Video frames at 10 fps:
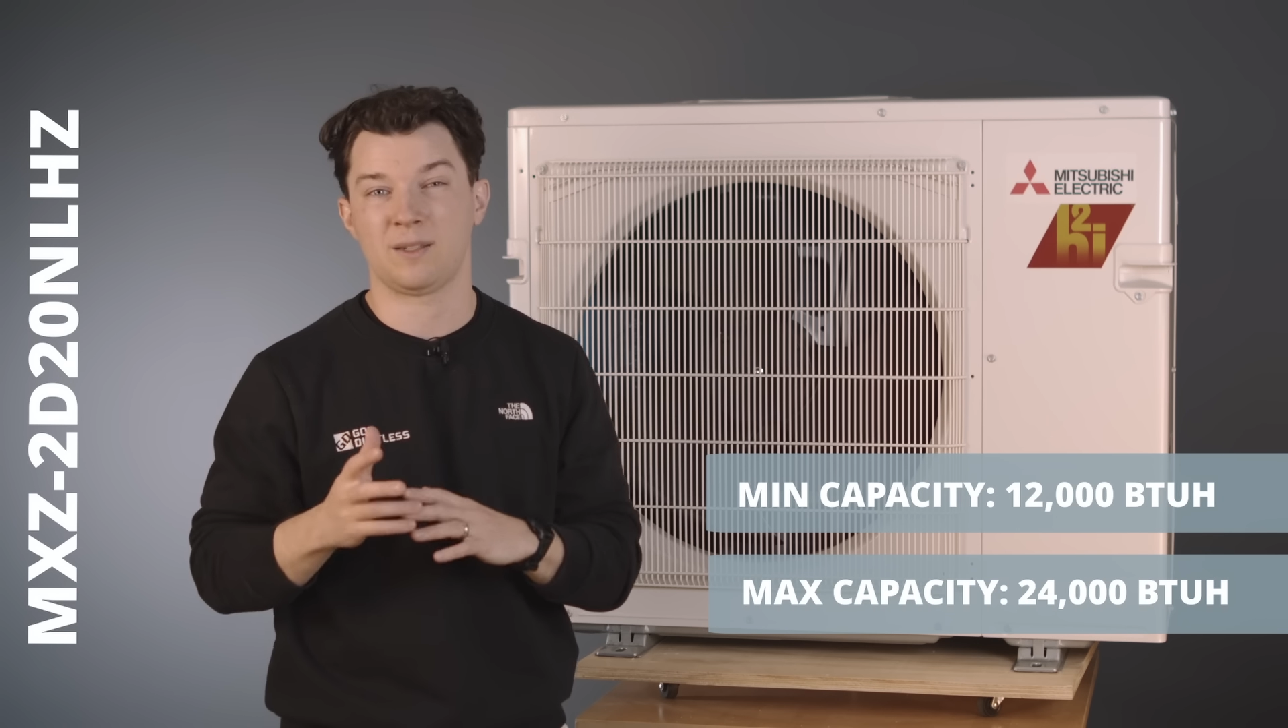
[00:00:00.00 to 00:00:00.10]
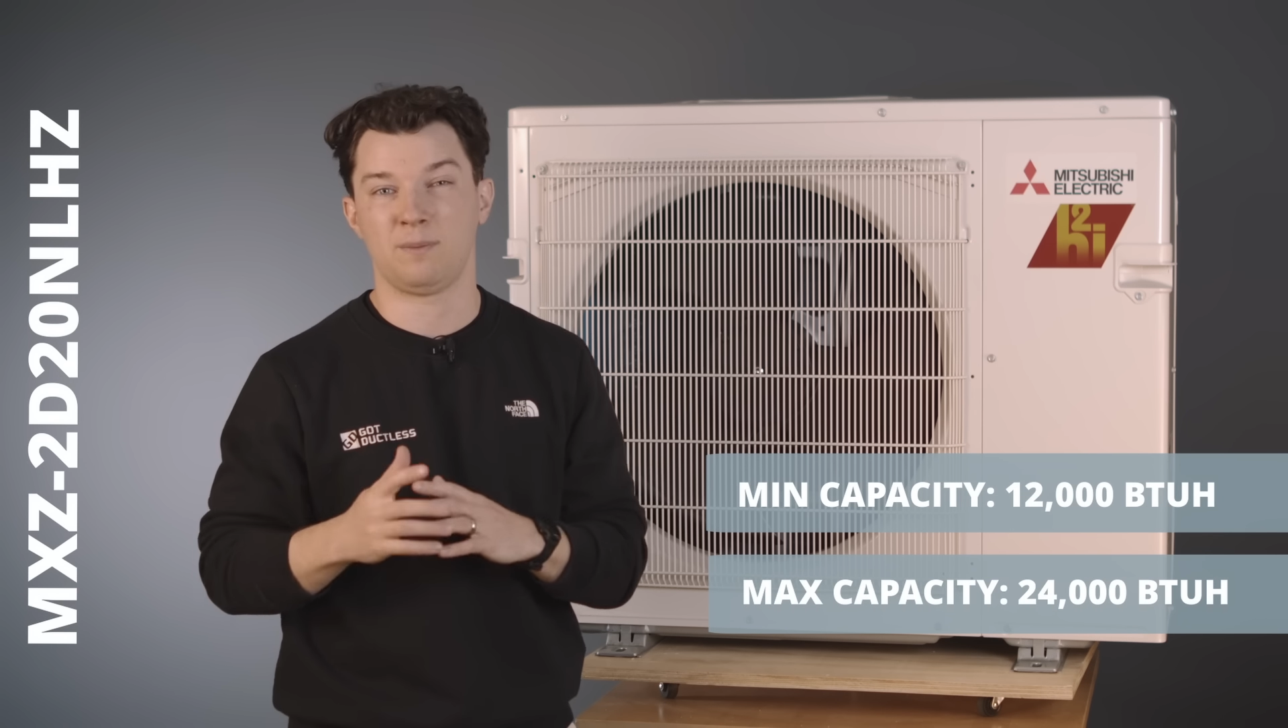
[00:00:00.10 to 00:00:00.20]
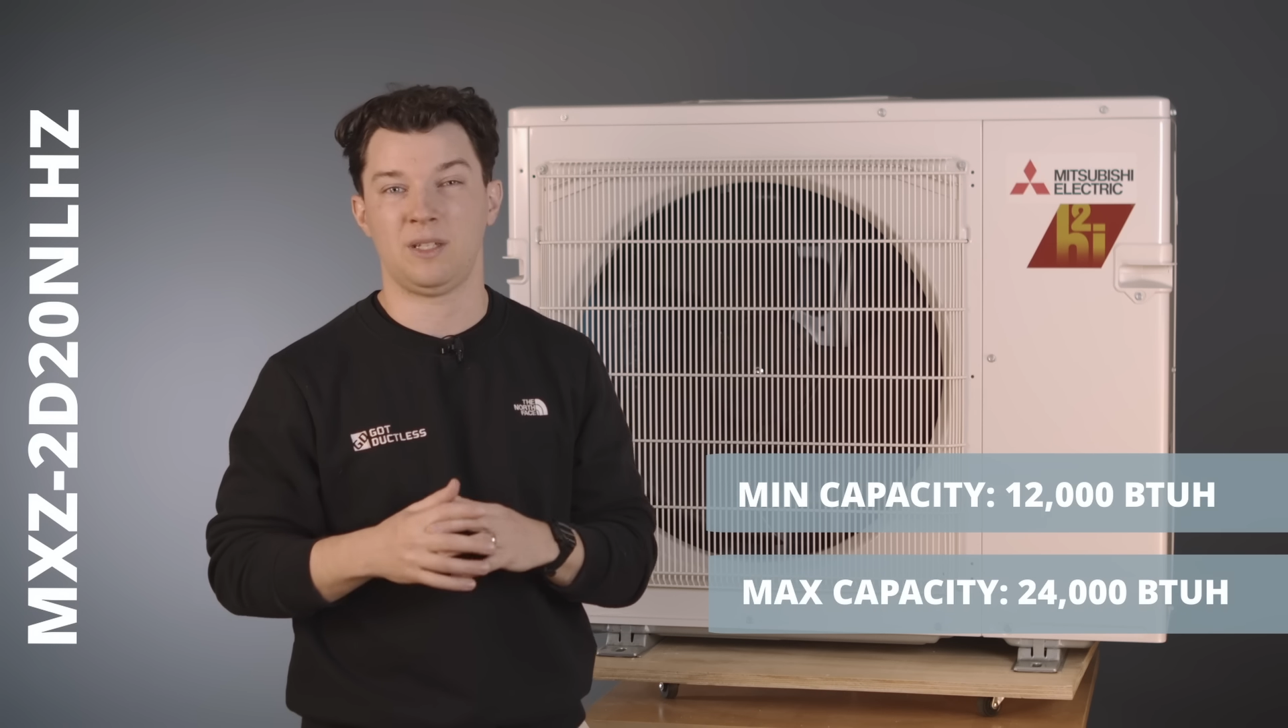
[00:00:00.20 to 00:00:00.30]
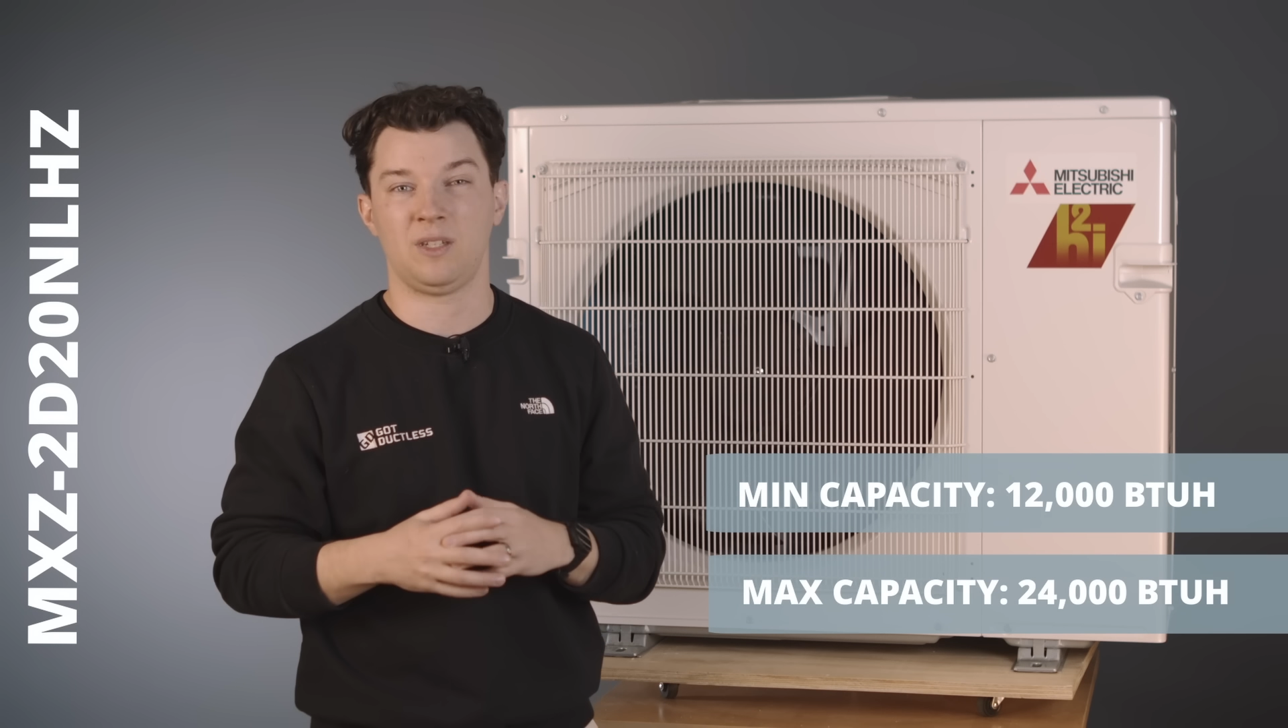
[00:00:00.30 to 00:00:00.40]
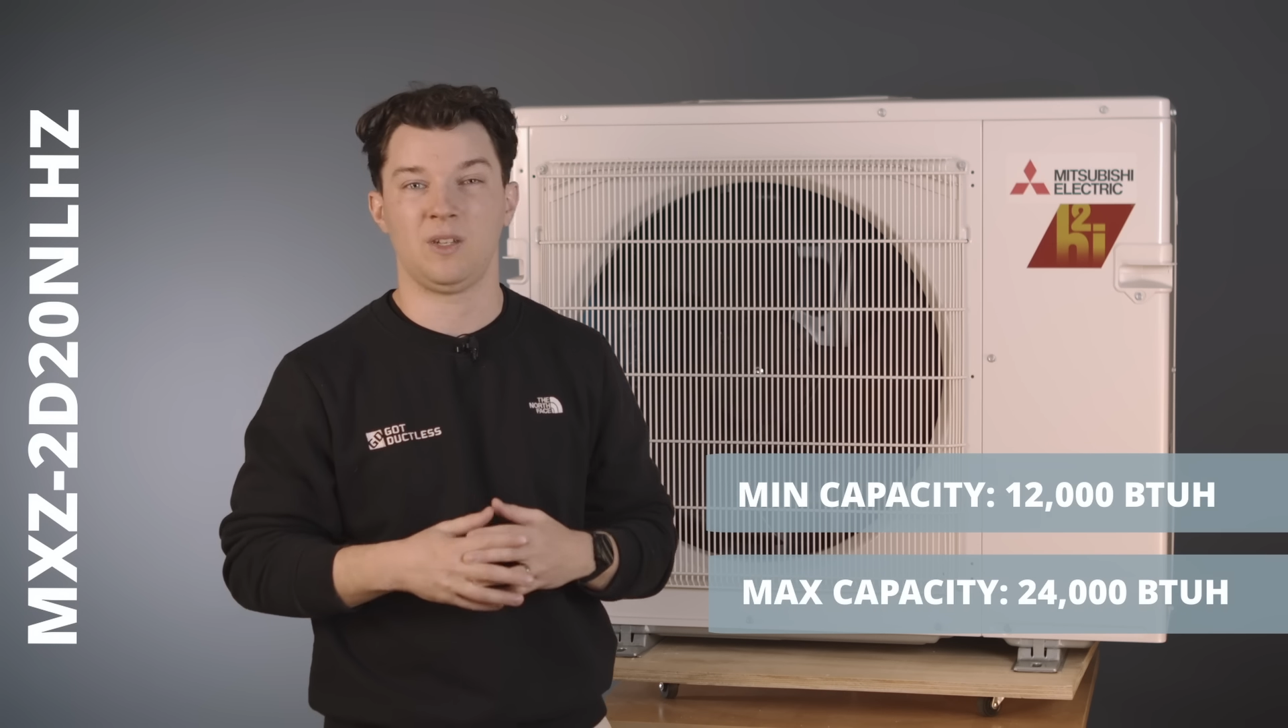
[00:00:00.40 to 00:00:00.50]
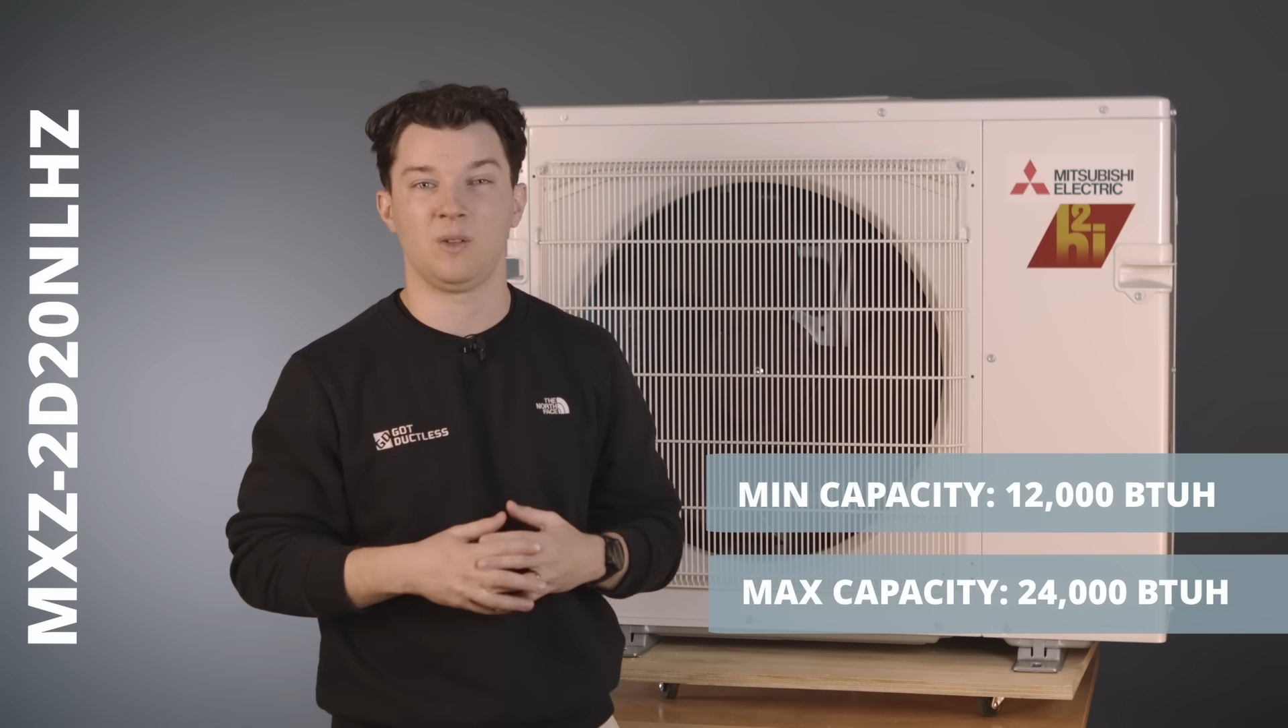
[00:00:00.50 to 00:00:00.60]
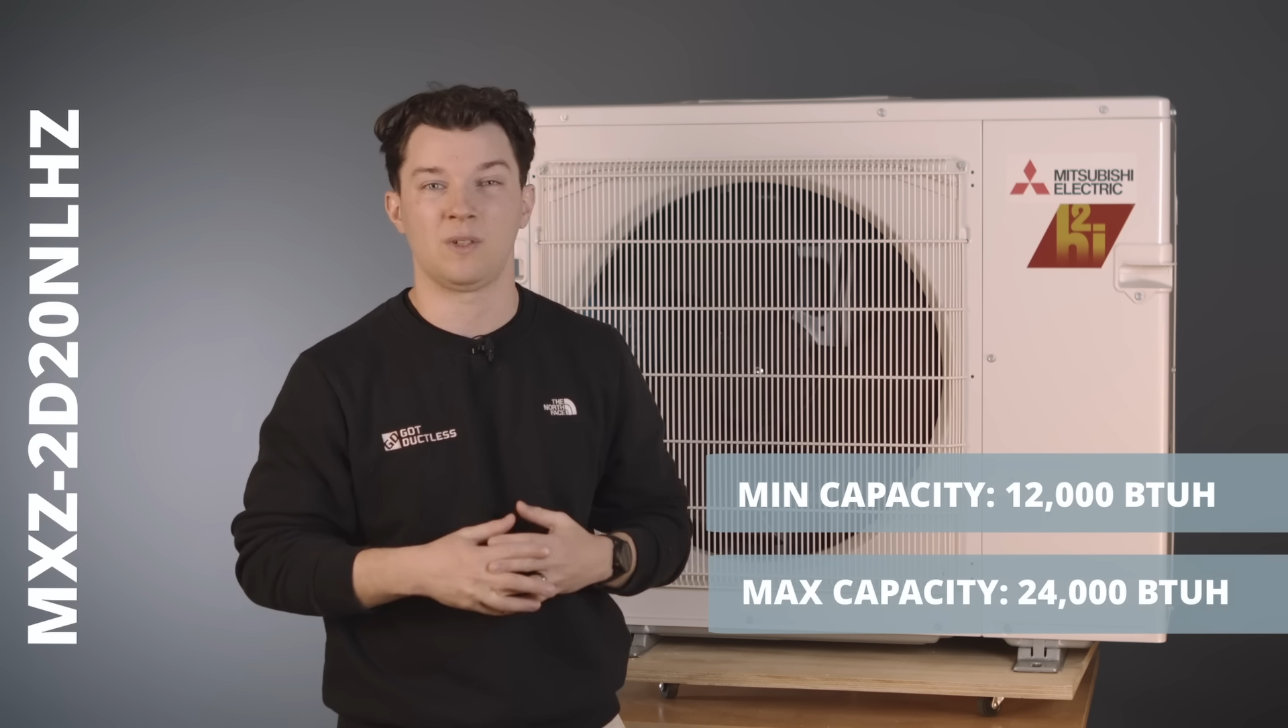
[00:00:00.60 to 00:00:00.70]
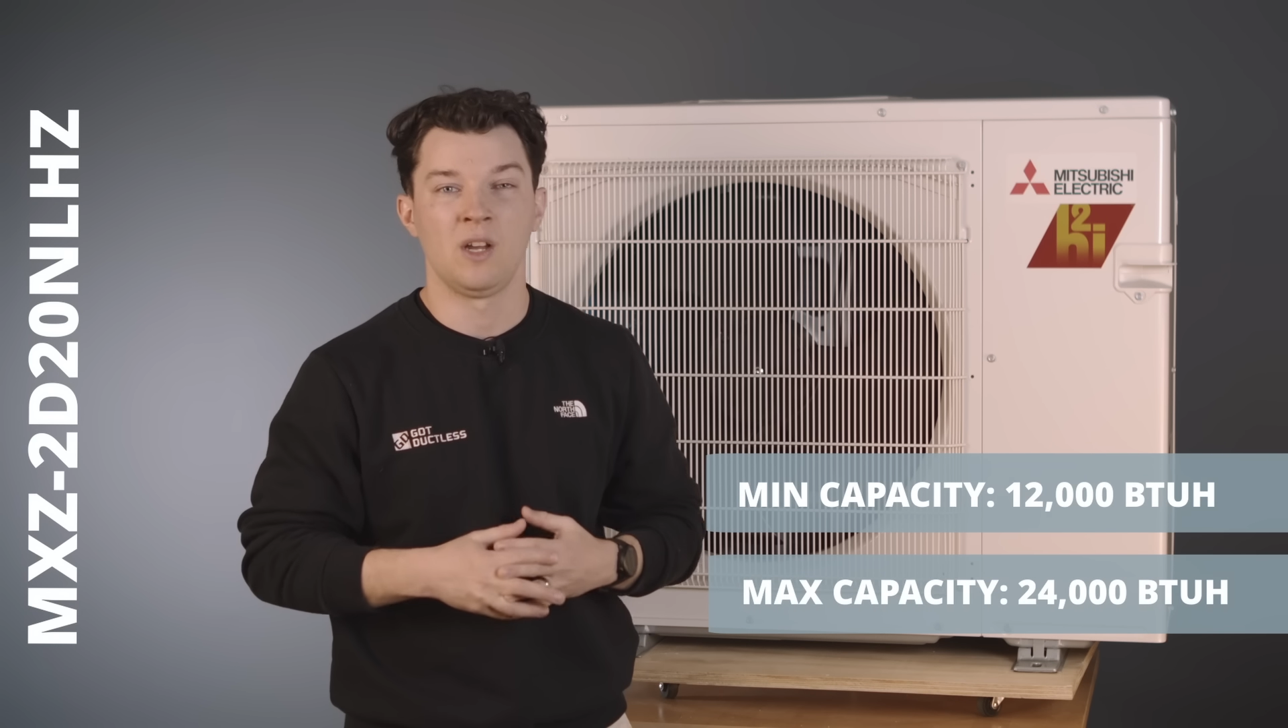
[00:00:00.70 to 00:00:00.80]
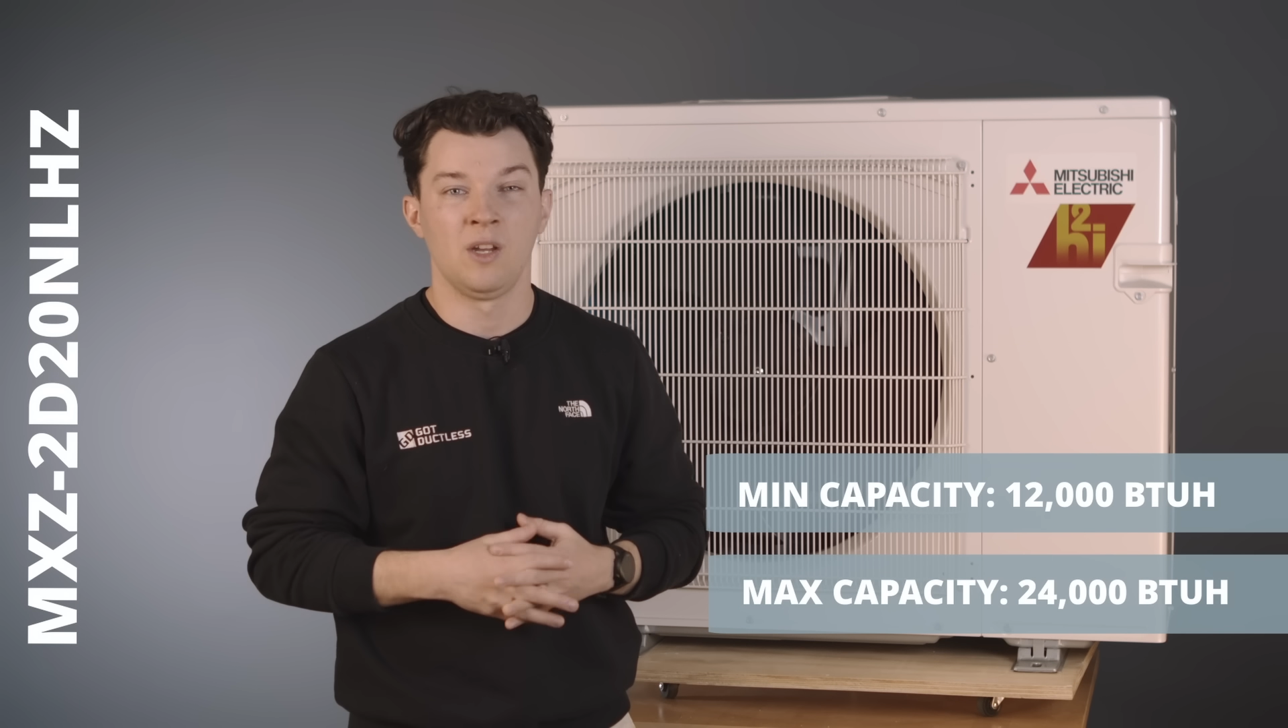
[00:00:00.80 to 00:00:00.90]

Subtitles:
BTUs.